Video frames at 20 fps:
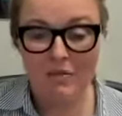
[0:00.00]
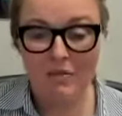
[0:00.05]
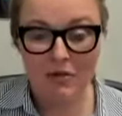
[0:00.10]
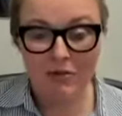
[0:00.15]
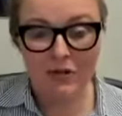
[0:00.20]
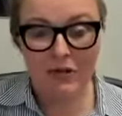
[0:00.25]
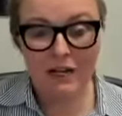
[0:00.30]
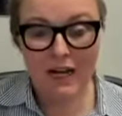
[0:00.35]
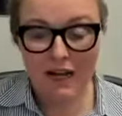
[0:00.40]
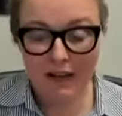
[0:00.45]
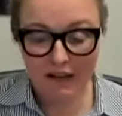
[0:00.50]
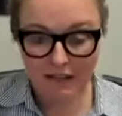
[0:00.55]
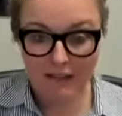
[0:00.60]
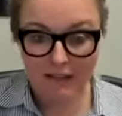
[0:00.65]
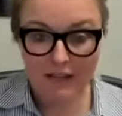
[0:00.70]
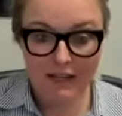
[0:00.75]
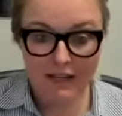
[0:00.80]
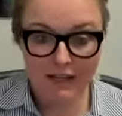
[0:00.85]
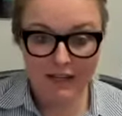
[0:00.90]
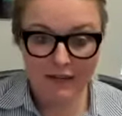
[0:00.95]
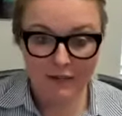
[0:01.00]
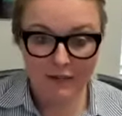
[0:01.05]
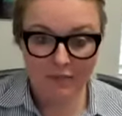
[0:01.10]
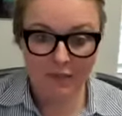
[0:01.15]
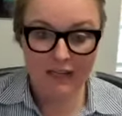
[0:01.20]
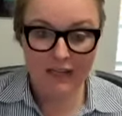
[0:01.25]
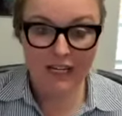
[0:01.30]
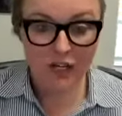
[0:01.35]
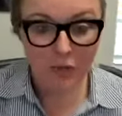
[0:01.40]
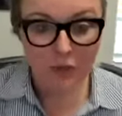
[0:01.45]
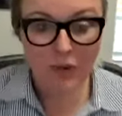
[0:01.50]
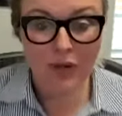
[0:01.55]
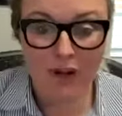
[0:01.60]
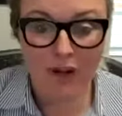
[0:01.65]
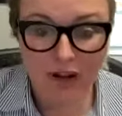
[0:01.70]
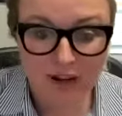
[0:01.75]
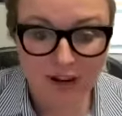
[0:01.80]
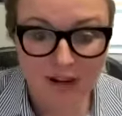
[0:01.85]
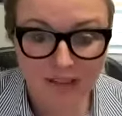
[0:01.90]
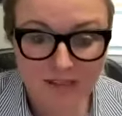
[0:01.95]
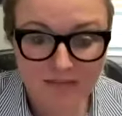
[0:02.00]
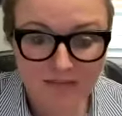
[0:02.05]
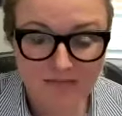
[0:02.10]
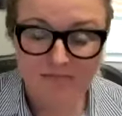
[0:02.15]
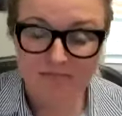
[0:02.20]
a reality. But here we are.